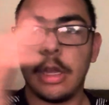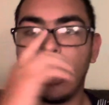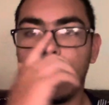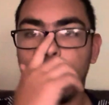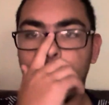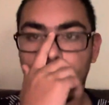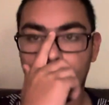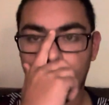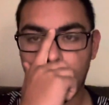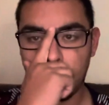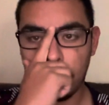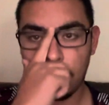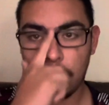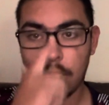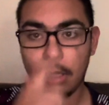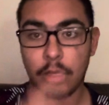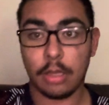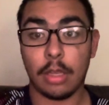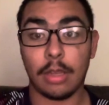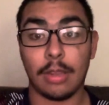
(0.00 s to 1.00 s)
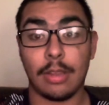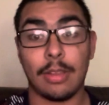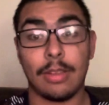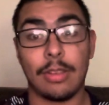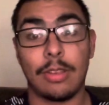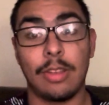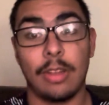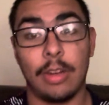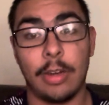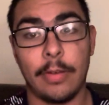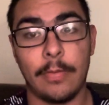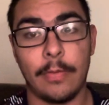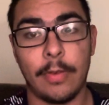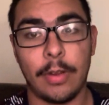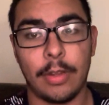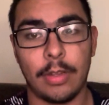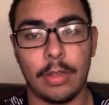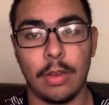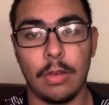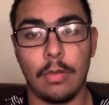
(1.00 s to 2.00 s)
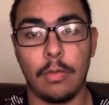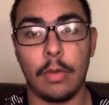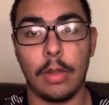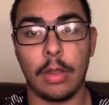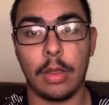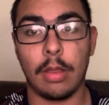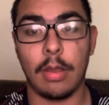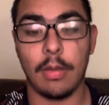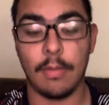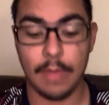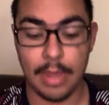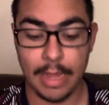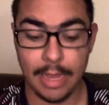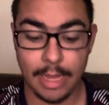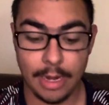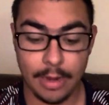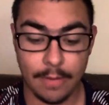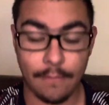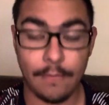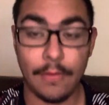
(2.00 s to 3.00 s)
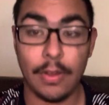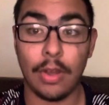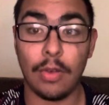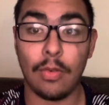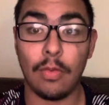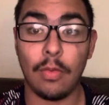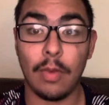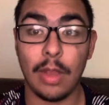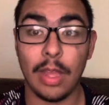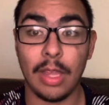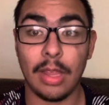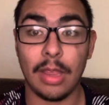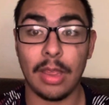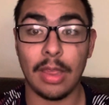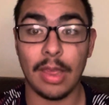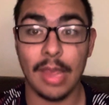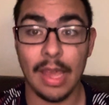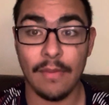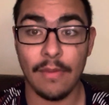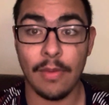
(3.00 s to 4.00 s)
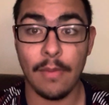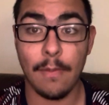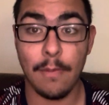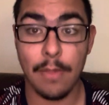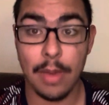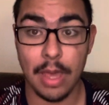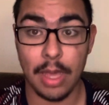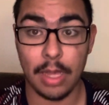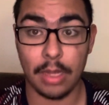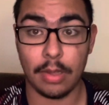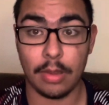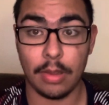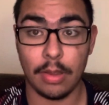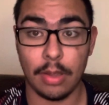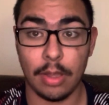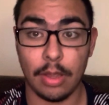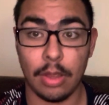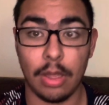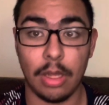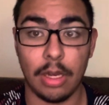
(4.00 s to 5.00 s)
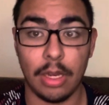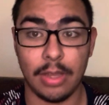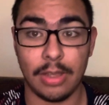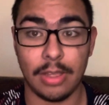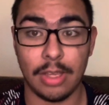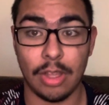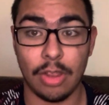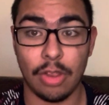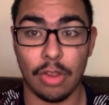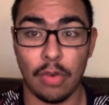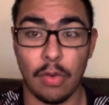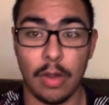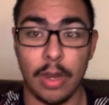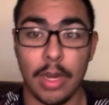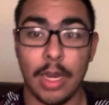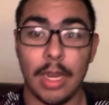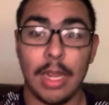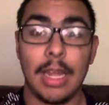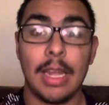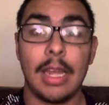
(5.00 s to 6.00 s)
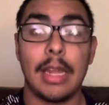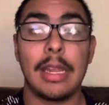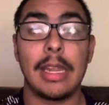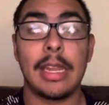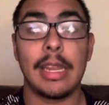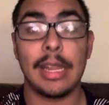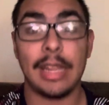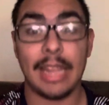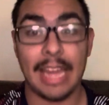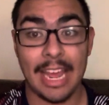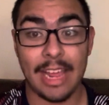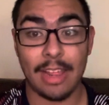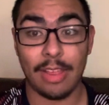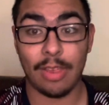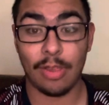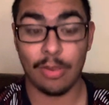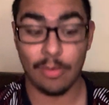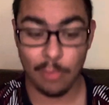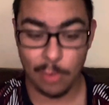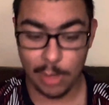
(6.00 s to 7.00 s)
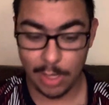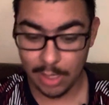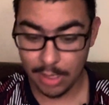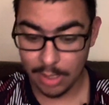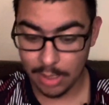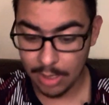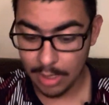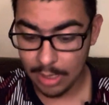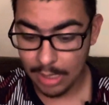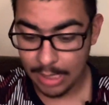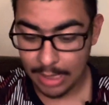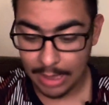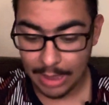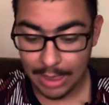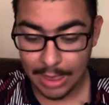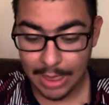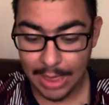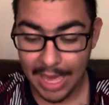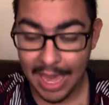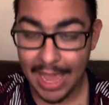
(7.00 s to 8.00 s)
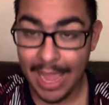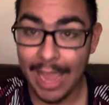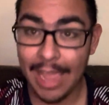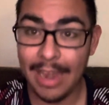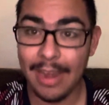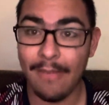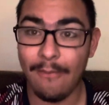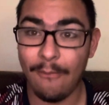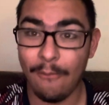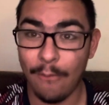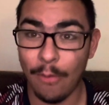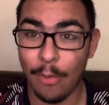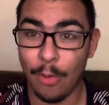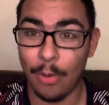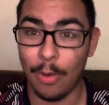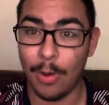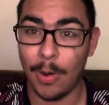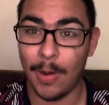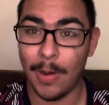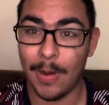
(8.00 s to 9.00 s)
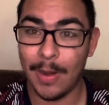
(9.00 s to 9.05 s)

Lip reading: Hello, y'all. This is Julian Rico with some NFL Week 7 picks. So let's get to it. Last week, 10-4.